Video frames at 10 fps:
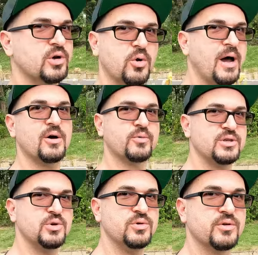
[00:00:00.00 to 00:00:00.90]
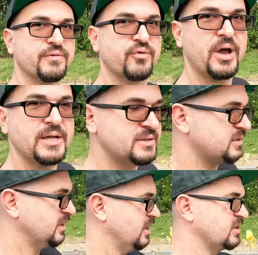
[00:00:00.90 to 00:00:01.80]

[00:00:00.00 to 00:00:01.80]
go out with you and your friends.